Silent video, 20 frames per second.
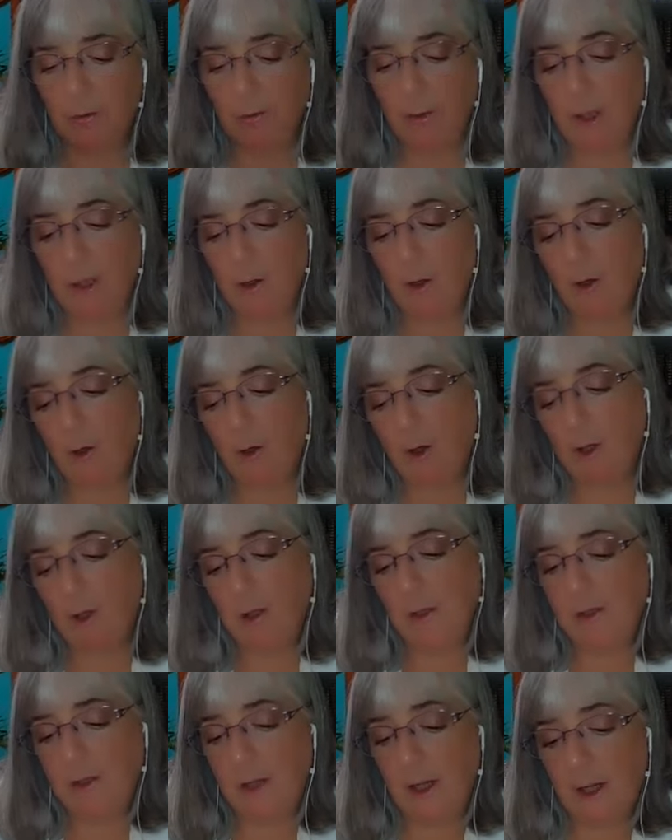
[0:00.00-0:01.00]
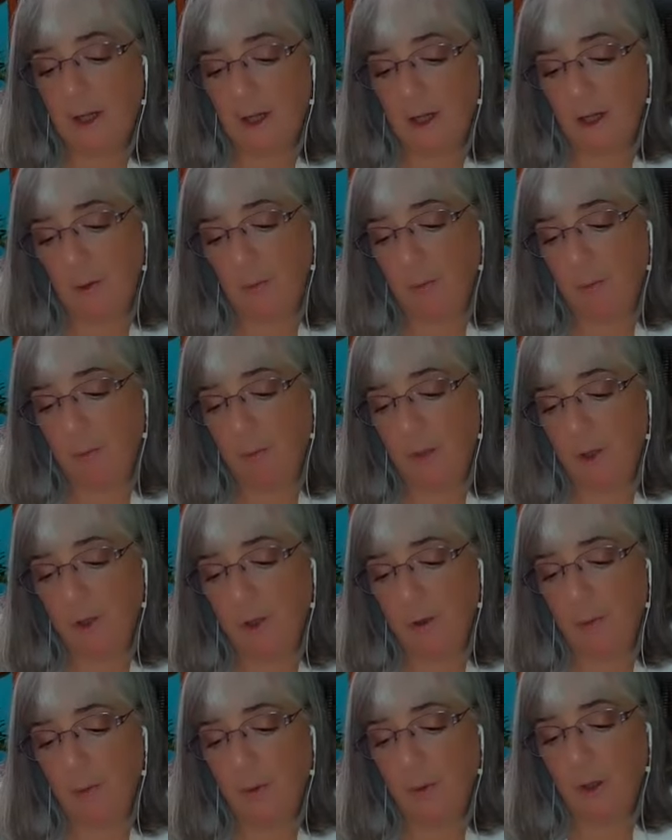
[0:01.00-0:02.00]
Recall a time
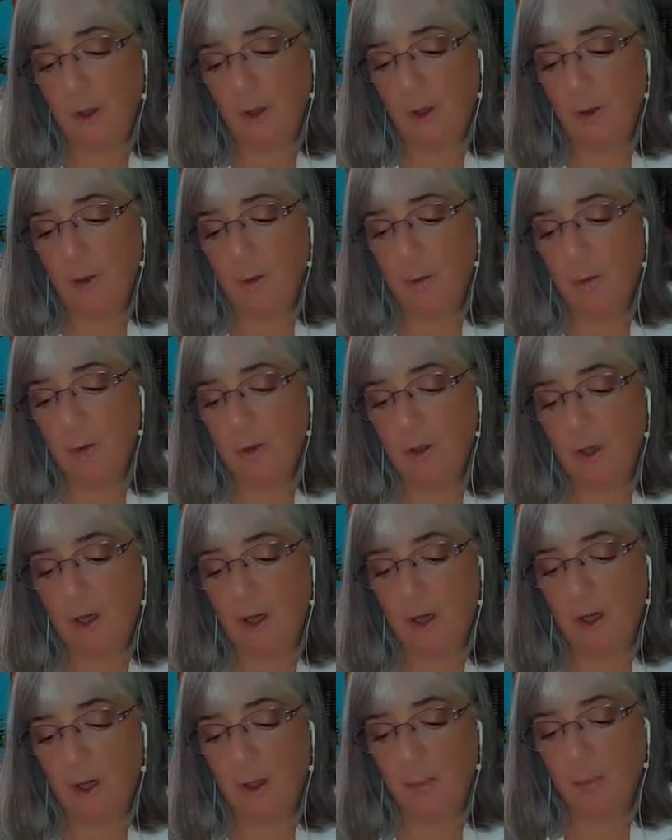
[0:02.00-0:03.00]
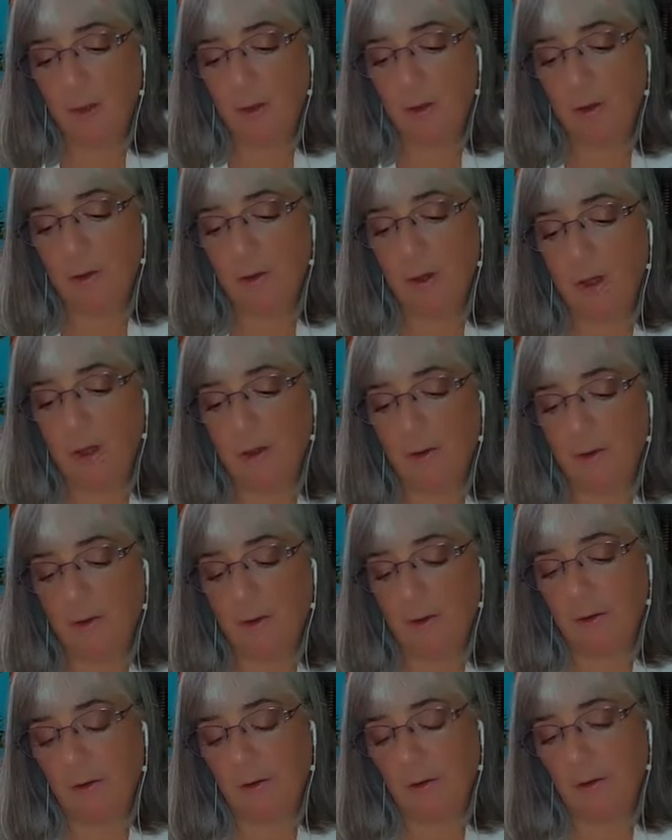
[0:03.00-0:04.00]
when you were calm in a
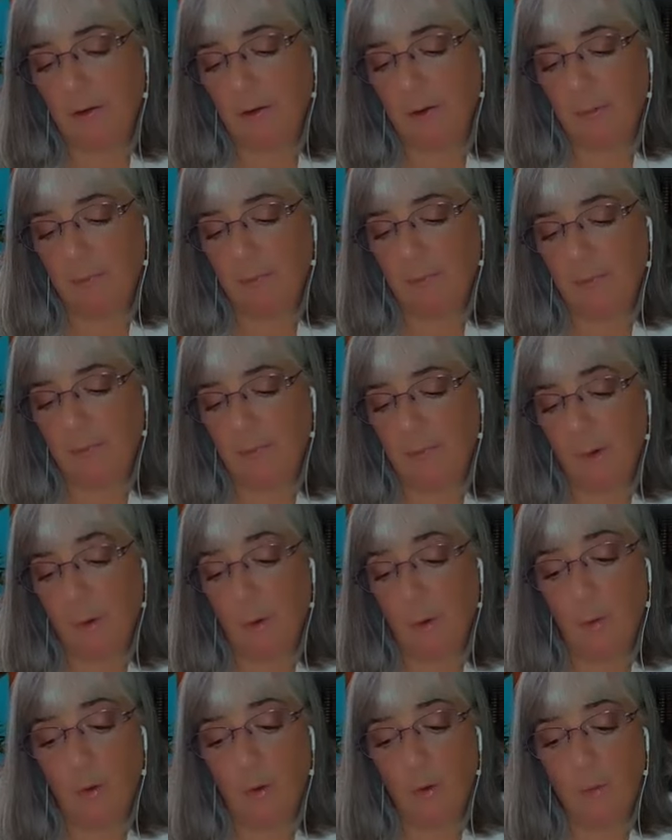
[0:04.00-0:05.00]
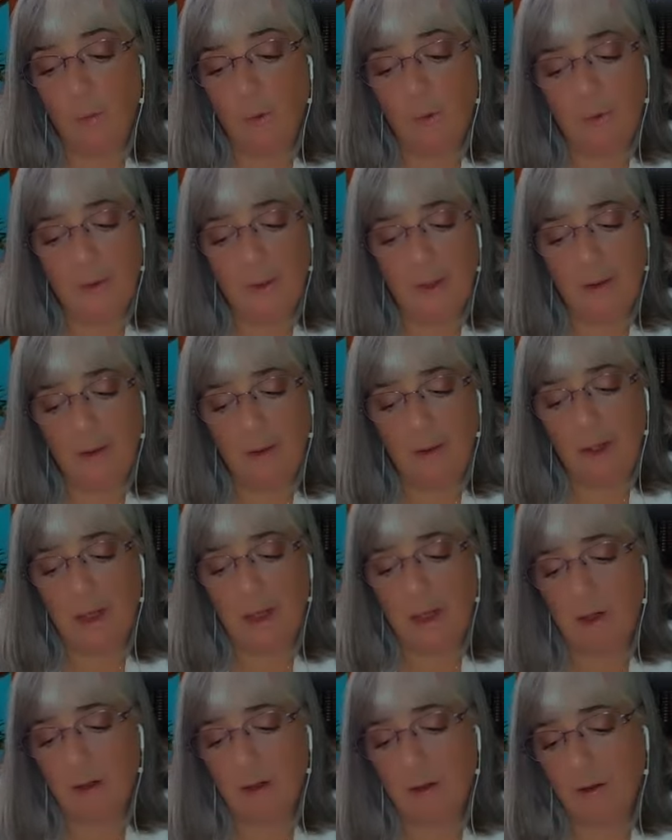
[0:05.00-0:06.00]
crisis. What was that
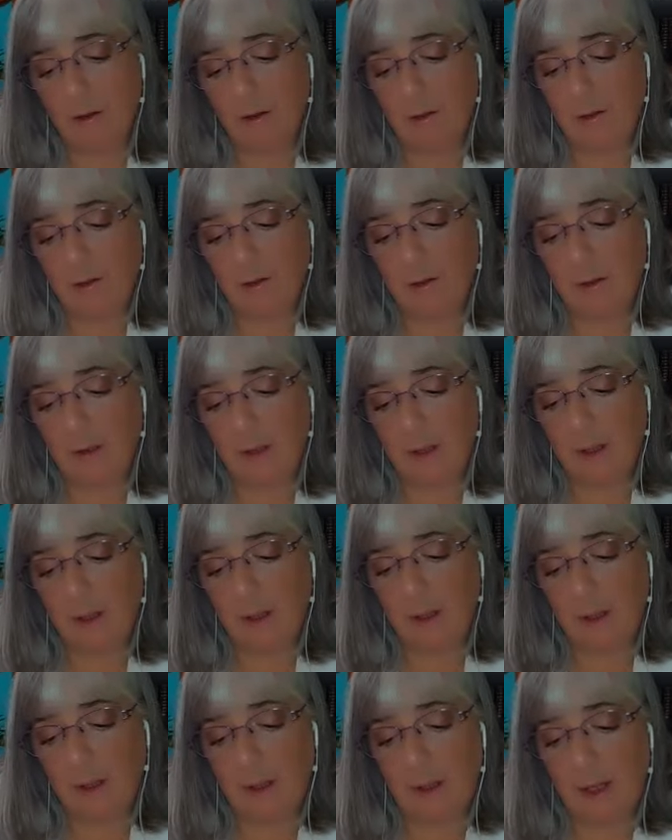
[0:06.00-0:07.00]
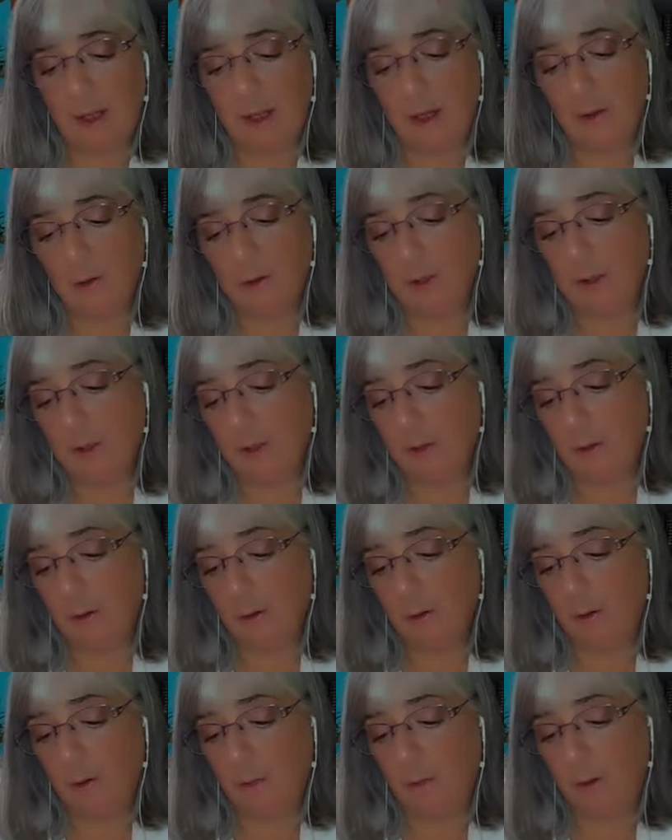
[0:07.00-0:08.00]
like? How did
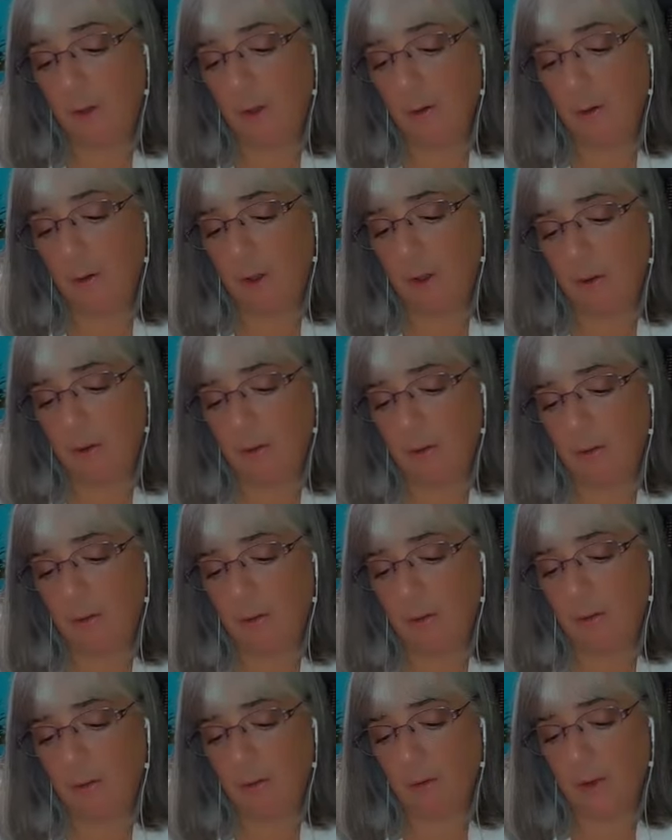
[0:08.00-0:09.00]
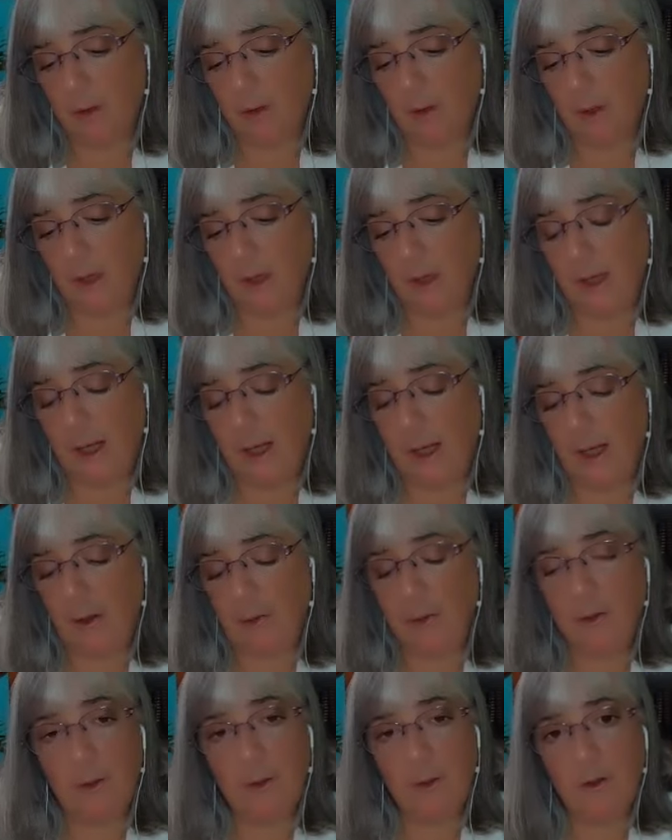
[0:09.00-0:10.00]
others view you?
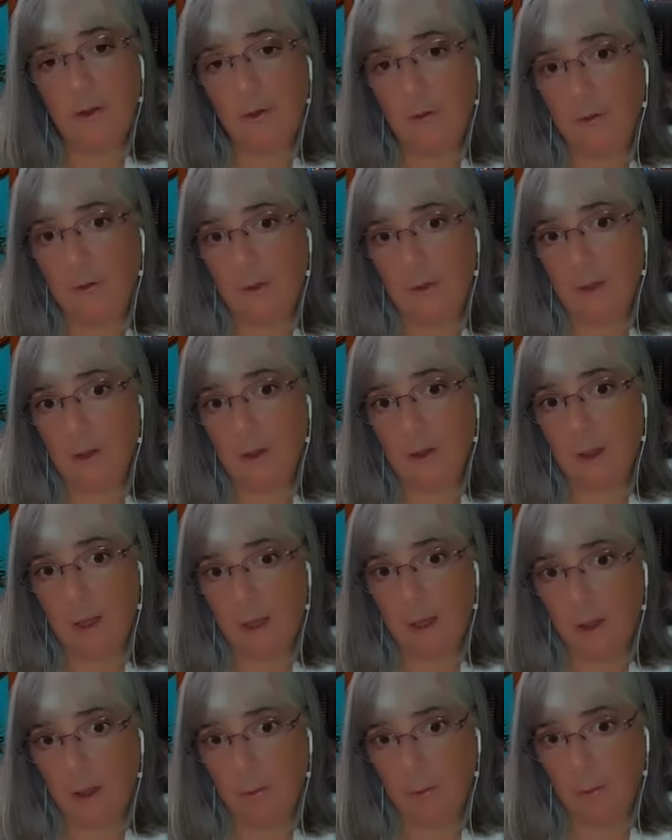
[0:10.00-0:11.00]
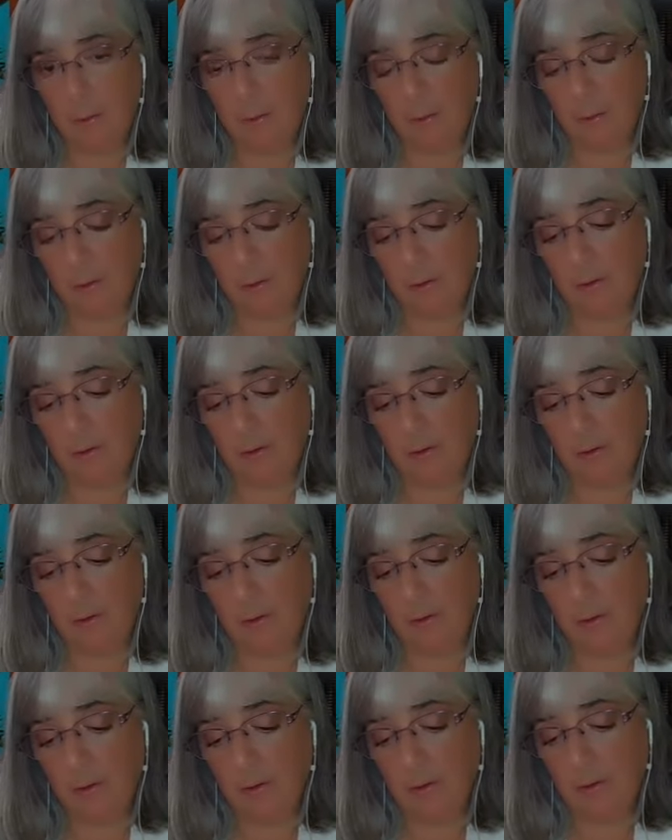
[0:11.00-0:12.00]
How did you feel
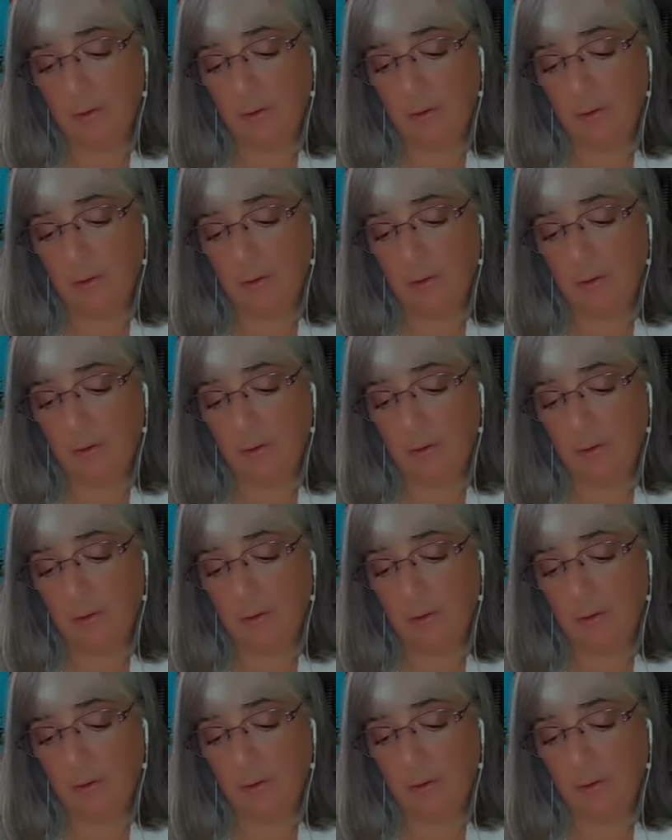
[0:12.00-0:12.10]
afterwards?